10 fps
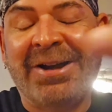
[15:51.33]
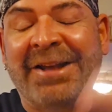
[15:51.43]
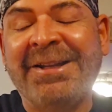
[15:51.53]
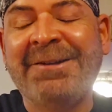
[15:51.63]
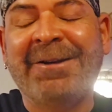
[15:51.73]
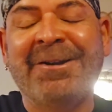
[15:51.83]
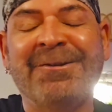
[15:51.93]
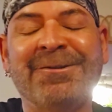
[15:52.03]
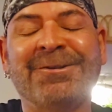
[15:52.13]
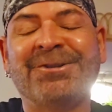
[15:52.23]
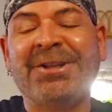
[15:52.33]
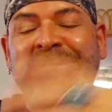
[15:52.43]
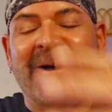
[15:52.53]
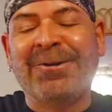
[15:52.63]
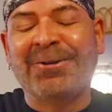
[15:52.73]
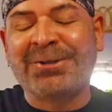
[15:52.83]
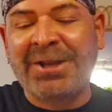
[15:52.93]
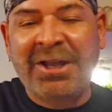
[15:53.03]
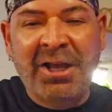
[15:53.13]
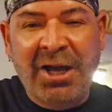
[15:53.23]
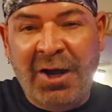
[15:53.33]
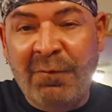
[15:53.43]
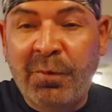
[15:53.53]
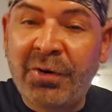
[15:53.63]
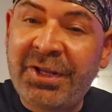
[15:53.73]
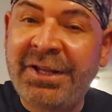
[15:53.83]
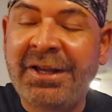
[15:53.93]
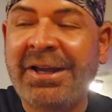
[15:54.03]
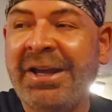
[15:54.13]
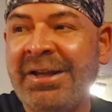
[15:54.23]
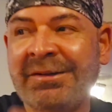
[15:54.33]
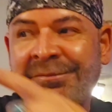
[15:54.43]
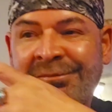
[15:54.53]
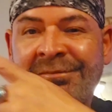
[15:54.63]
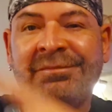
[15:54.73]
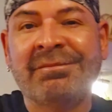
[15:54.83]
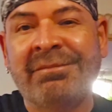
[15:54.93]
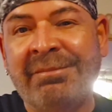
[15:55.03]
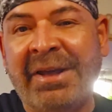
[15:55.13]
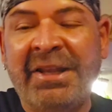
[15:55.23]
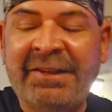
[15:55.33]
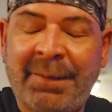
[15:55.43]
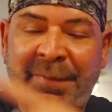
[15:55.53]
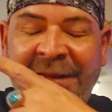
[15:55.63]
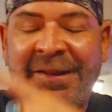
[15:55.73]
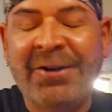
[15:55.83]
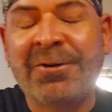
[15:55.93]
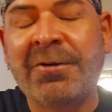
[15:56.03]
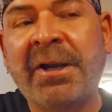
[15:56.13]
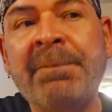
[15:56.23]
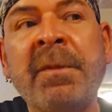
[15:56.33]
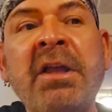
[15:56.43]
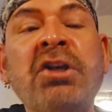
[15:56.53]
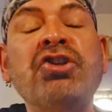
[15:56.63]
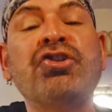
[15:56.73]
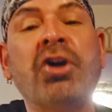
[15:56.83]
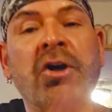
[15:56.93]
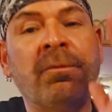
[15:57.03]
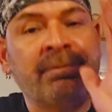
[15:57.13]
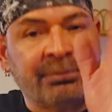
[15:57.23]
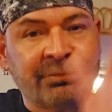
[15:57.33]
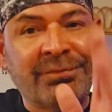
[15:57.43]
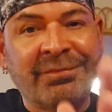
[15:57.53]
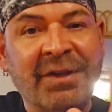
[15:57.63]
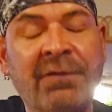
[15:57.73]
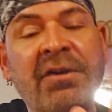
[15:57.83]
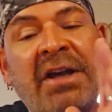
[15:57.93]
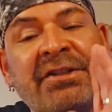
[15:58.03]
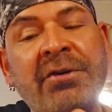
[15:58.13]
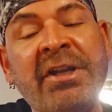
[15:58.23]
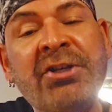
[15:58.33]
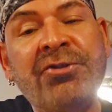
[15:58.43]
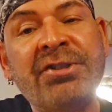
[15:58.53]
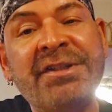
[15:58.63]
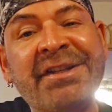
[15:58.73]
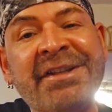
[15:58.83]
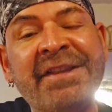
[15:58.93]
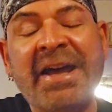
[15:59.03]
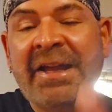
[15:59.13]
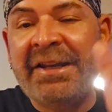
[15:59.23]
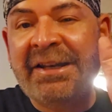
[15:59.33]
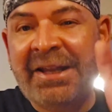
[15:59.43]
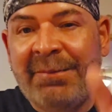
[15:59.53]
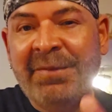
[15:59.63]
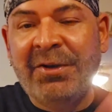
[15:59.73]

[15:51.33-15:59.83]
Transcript: caníbales, los chivalos of Borinquen met este pendejo, right? So if you guys are interested in that, let